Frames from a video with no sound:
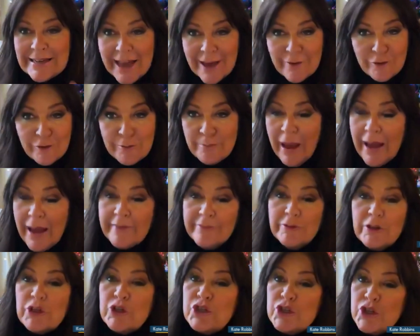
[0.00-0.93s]
never
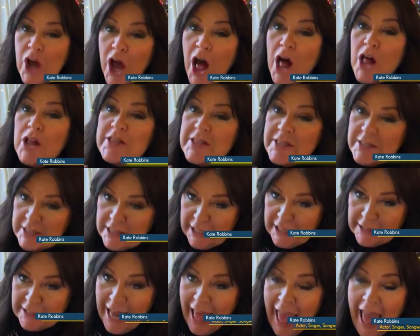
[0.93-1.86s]
mind the
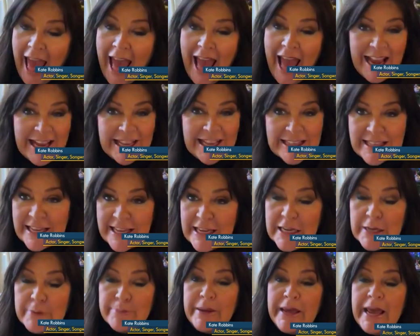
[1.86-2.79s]
Charleston, I
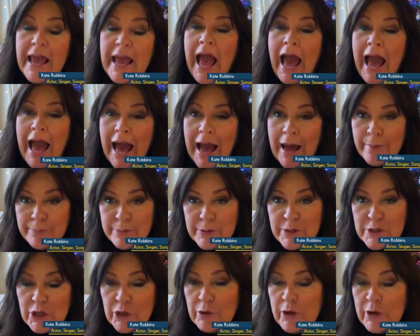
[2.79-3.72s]
think he'd be
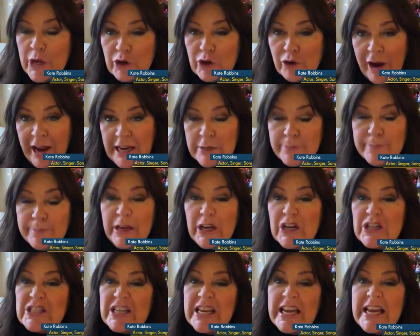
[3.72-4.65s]
absolutely great
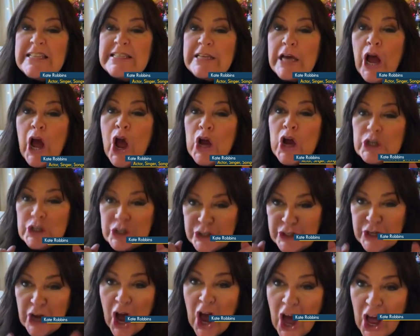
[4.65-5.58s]
because he is a
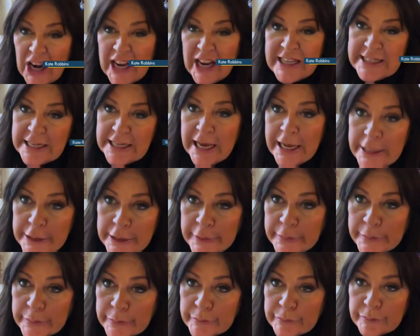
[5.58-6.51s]

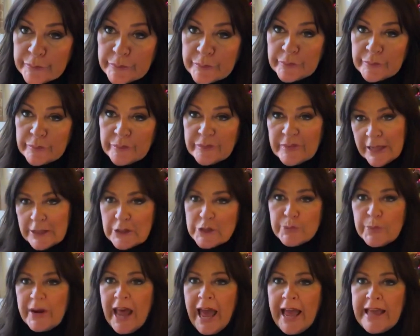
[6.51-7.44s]
charlatan.
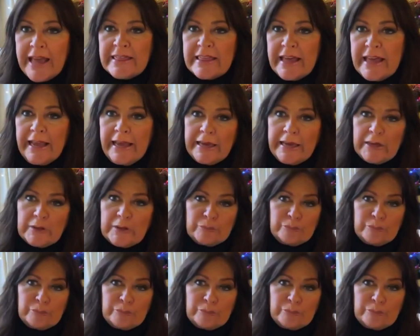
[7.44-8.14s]
That's what I think.